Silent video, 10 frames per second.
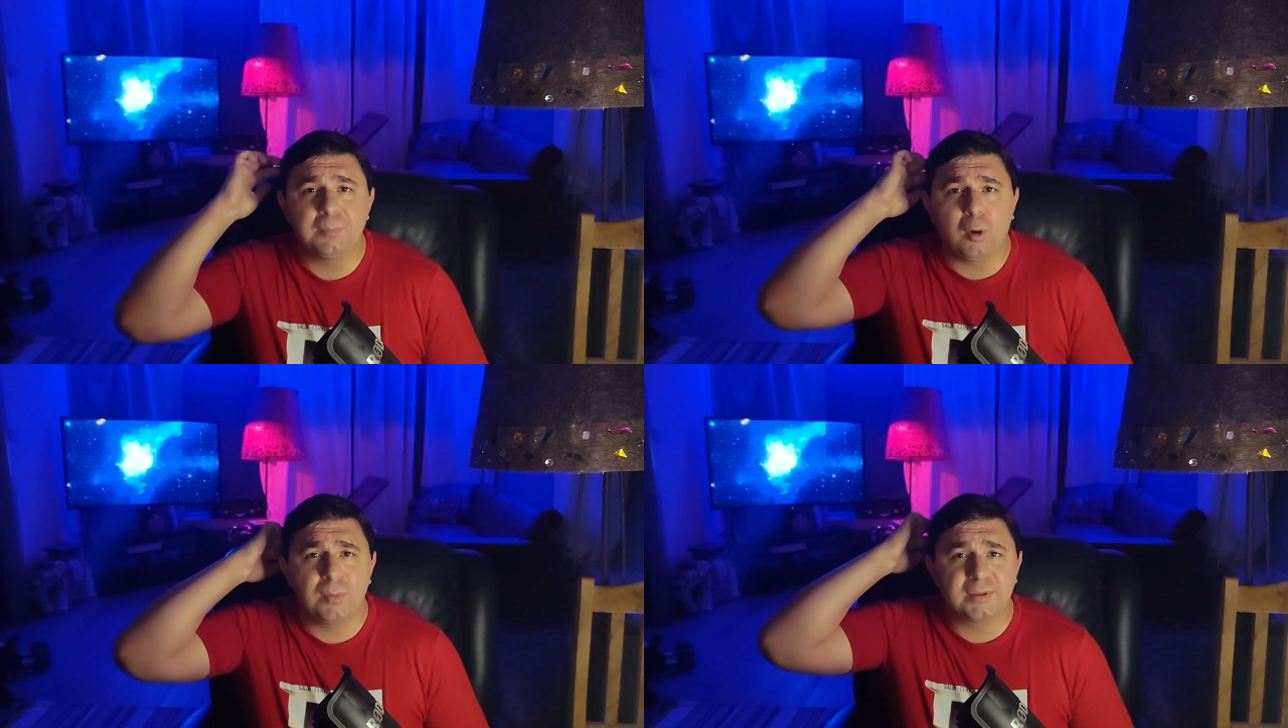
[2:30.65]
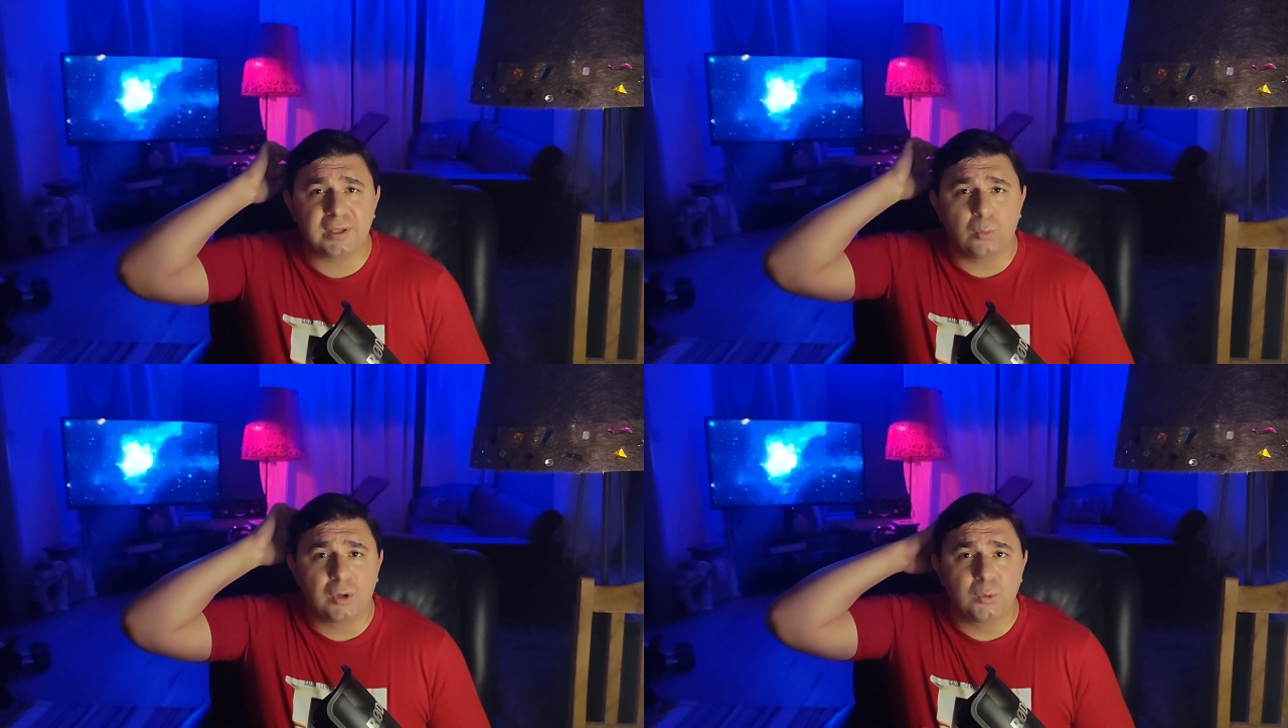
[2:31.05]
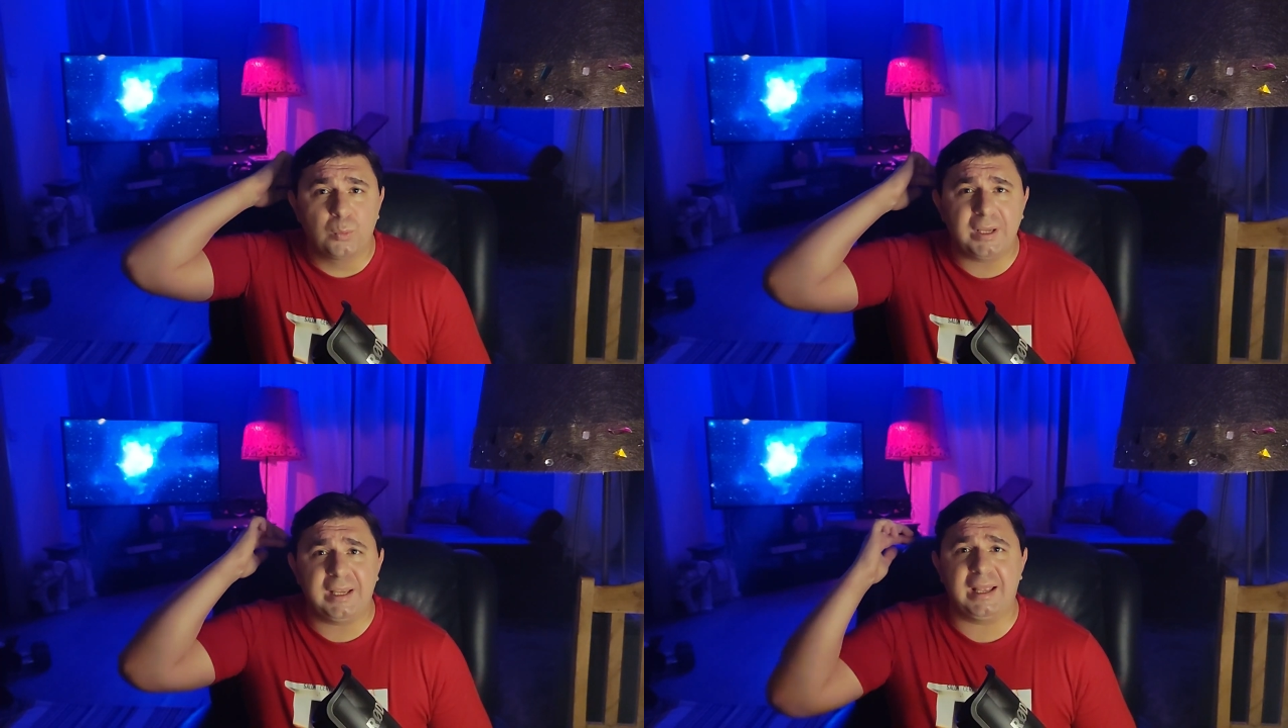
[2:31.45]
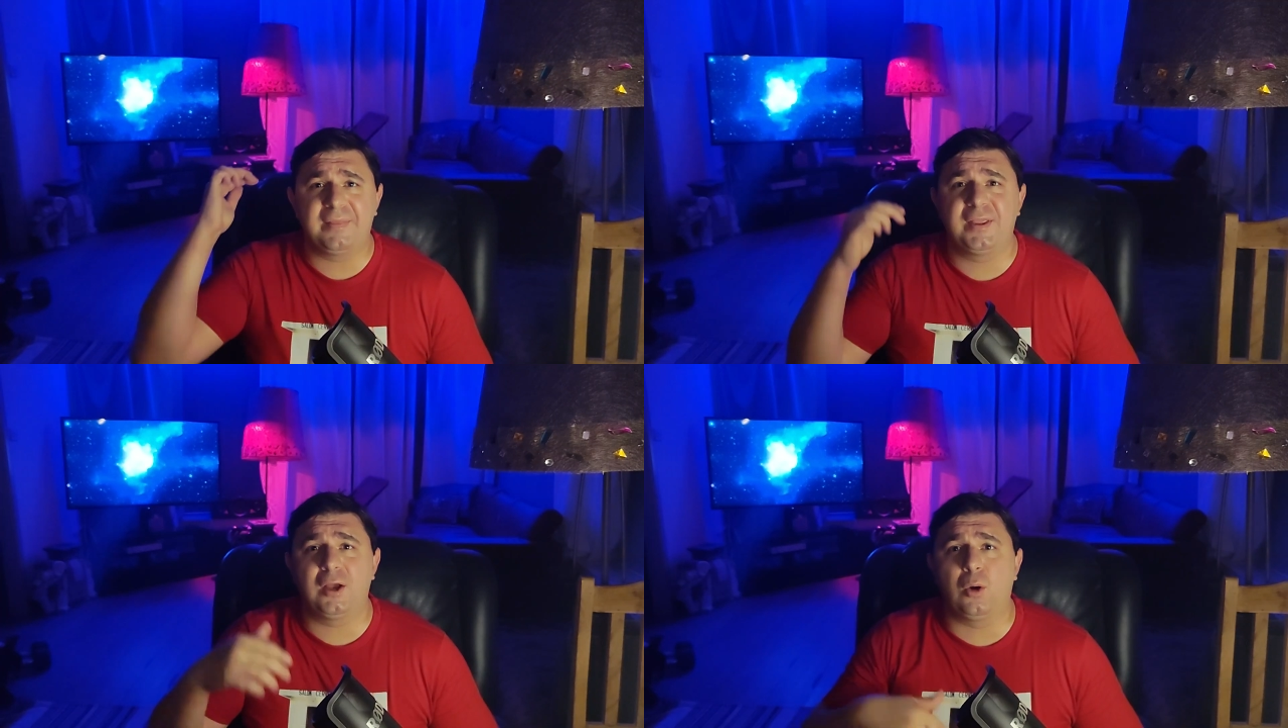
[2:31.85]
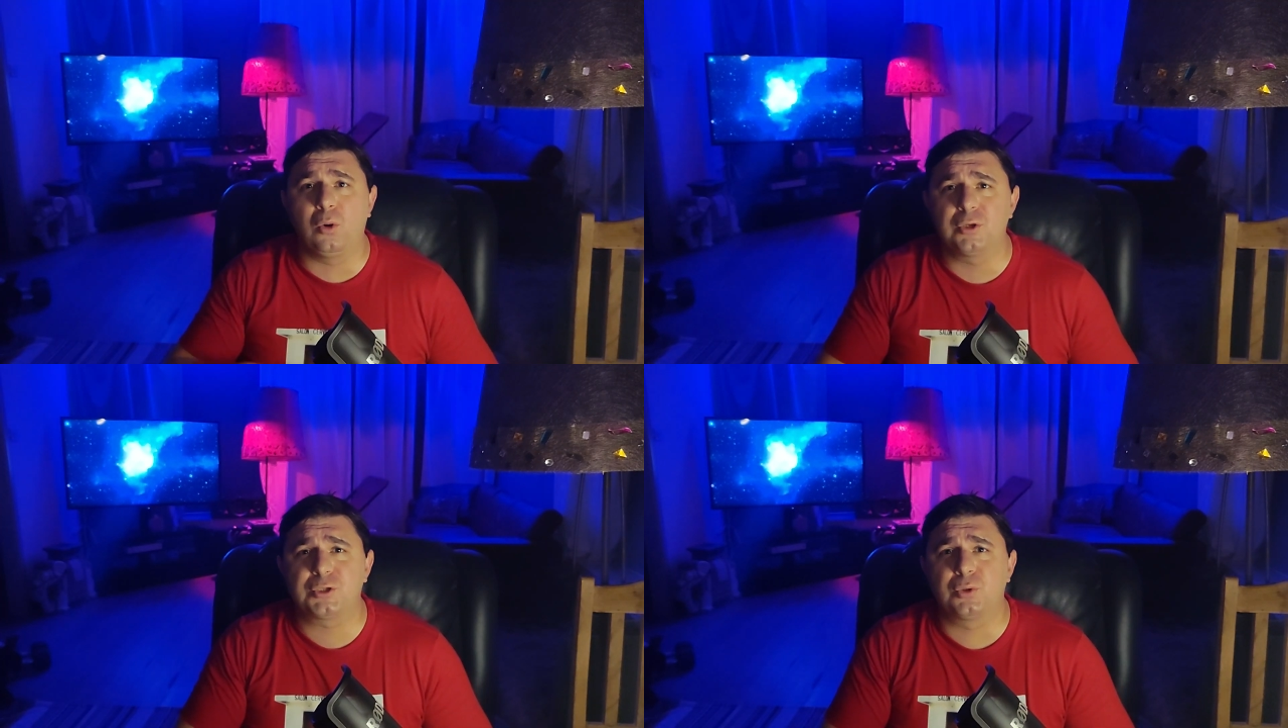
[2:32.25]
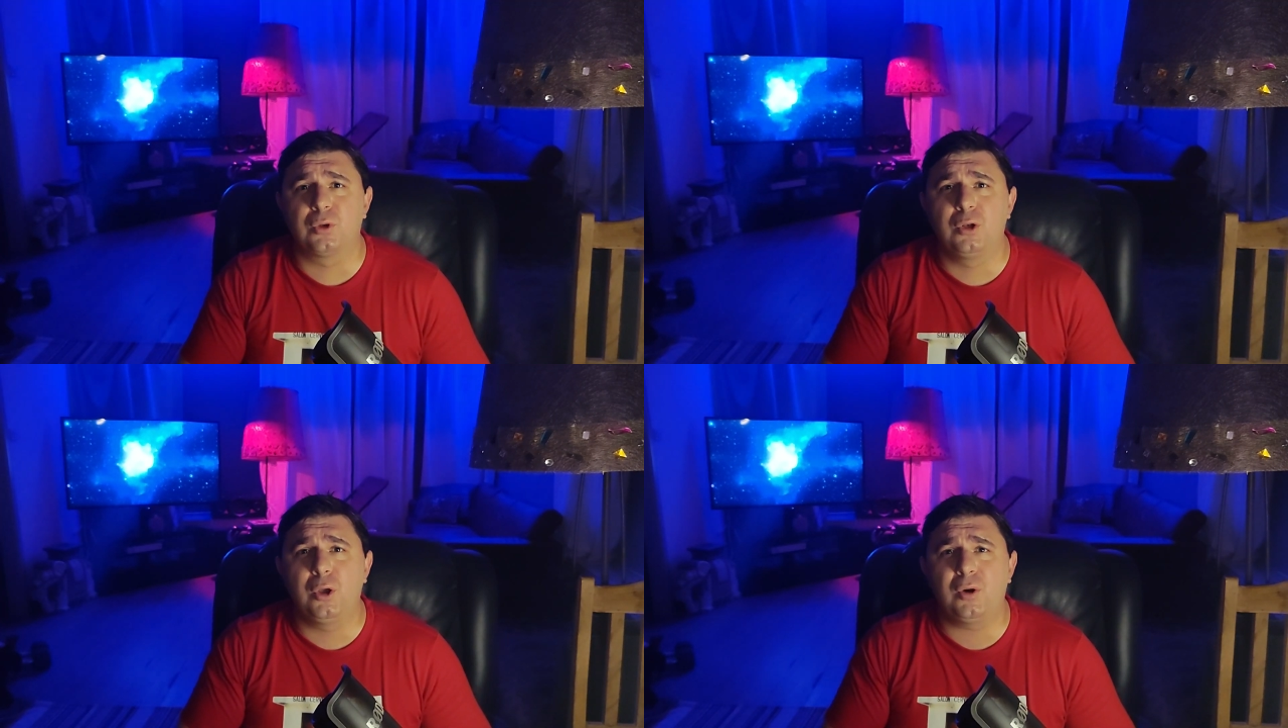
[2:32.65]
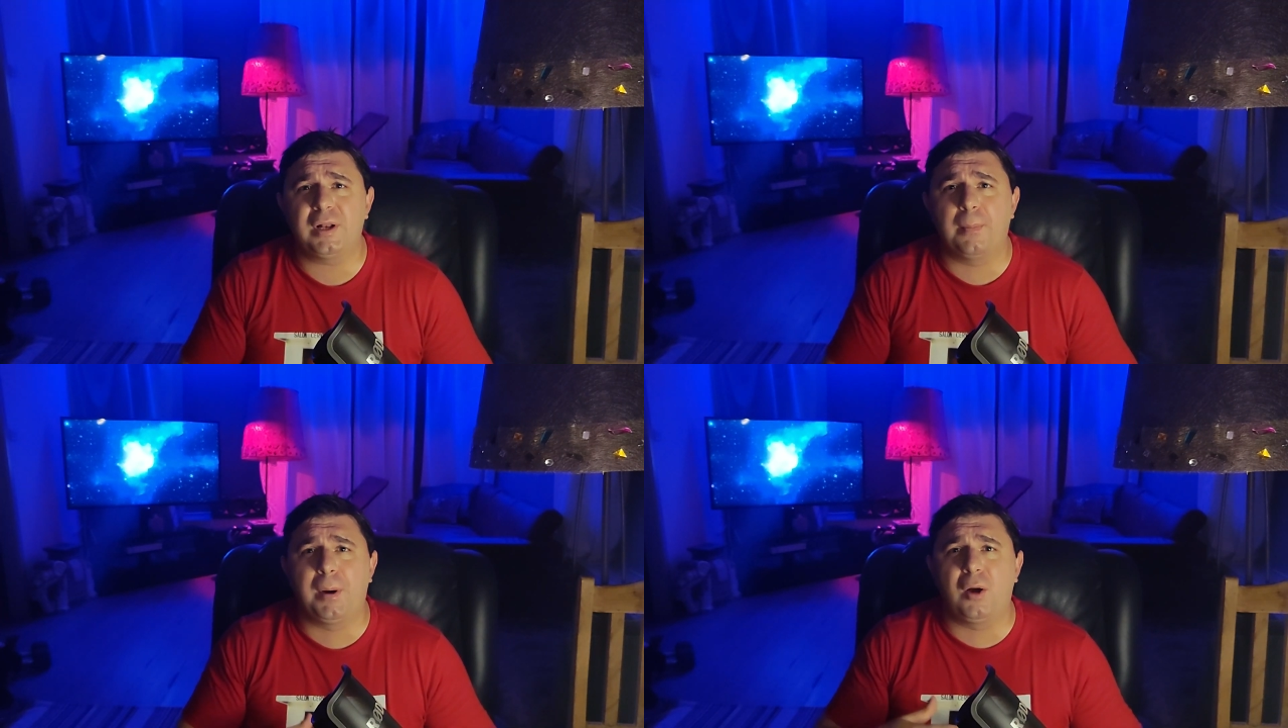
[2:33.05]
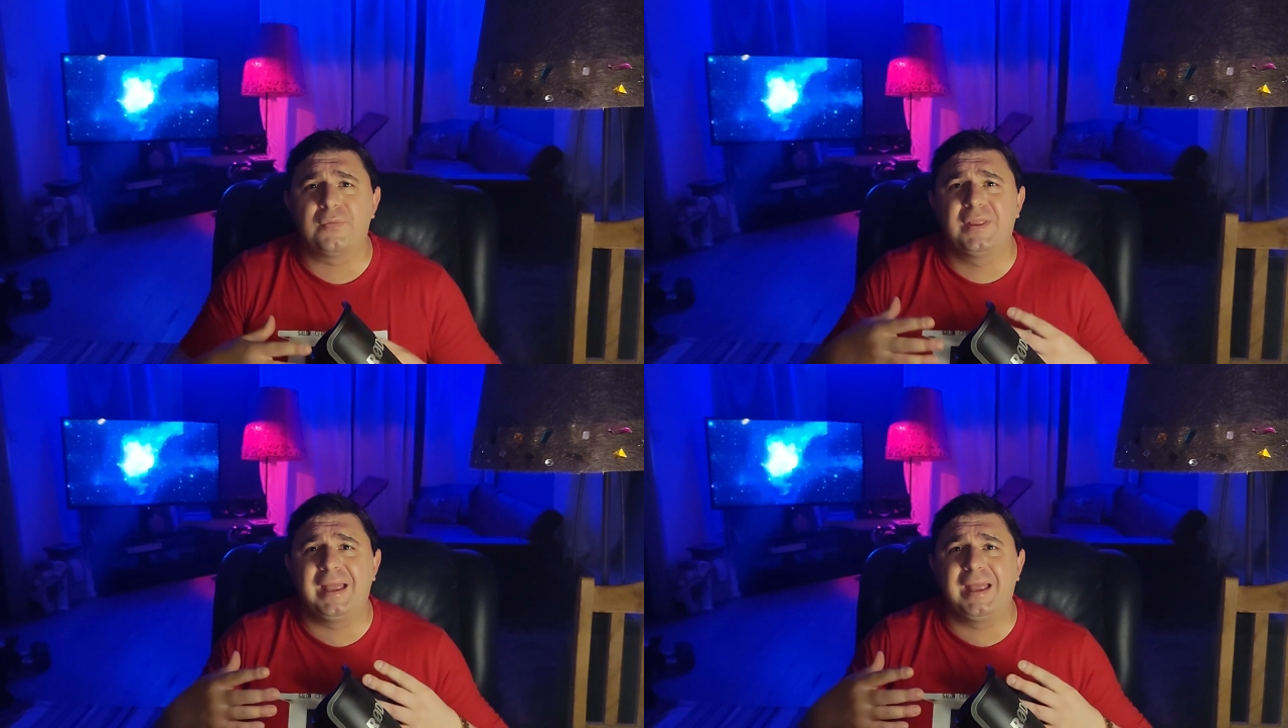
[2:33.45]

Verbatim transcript: the moment when we and they also learn about